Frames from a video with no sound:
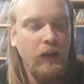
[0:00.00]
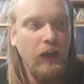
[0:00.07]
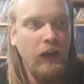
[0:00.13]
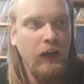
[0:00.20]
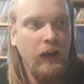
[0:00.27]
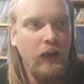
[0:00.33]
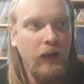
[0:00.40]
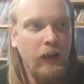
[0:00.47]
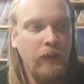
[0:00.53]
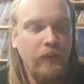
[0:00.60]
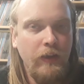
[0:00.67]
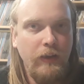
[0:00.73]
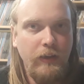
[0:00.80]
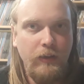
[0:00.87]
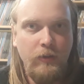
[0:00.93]
And
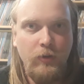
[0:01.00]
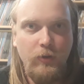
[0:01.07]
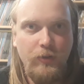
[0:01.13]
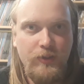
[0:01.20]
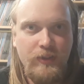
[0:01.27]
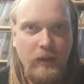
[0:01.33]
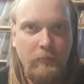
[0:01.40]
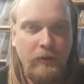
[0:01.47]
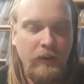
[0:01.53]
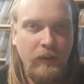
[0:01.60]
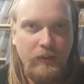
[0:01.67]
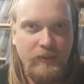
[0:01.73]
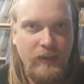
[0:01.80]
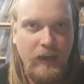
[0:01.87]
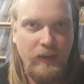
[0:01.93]
then he calls up
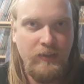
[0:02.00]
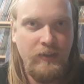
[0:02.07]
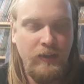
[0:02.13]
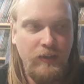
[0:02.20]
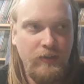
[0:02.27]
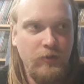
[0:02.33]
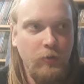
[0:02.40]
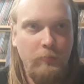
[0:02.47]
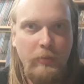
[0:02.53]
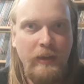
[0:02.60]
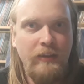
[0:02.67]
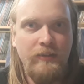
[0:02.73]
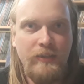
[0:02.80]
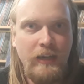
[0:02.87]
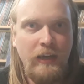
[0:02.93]
another taxi, and it's all
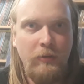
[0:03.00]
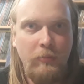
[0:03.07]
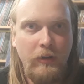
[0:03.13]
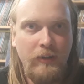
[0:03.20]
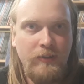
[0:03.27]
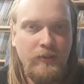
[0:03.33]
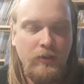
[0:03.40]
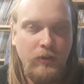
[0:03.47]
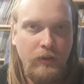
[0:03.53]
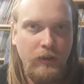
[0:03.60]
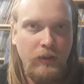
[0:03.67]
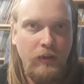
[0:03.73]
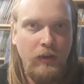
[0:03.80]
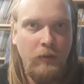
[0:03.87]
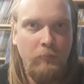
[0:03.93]
beaten down, but it's got
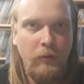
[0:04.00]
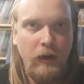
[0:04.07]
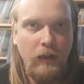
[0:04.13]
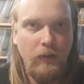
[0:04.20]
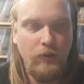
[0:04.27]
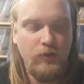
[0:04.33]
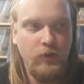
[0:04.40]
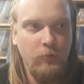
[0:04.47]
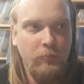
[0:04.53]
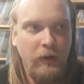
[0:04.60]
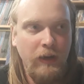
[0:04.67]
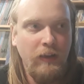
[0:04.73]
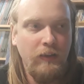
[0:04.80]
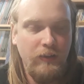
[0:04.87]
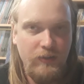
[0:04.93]
a biological
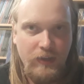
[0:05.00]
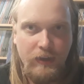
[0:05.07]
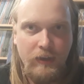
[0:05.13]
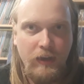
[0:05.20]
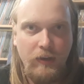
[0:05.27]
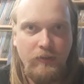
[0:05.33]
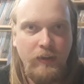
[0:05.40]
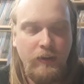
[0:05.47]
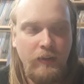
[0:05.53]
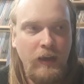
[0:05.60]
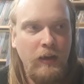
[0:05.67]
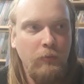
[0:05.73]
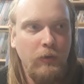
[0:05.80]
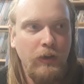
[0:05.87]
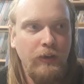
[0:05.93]
pilot. And he's like, "Yeah, I'll take
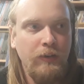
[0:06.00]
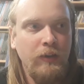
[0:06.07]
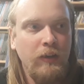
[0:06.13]
that one."